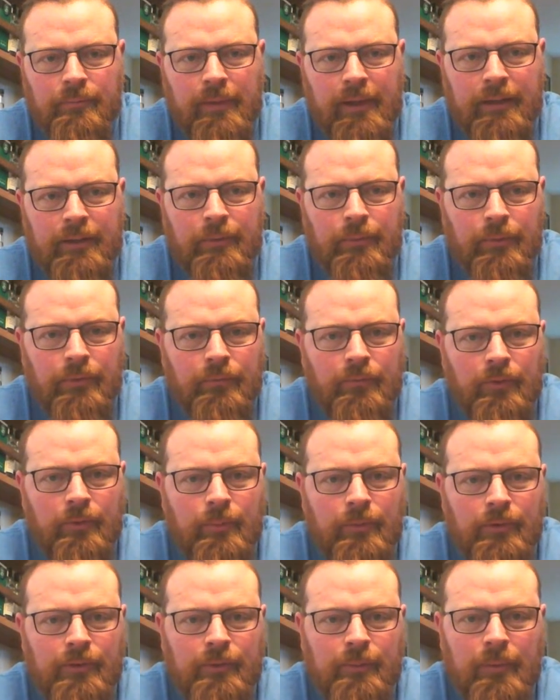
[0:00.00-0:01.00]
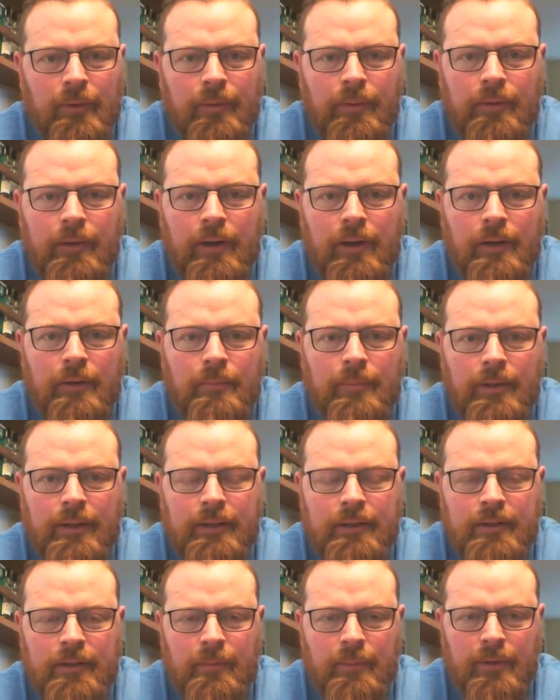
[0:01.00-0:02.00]
back to work for almost a month now,
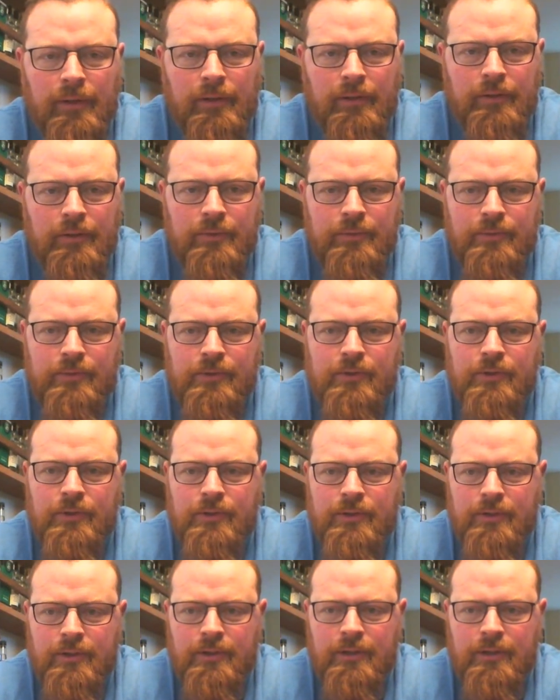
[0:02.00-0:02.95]
but it's been a huge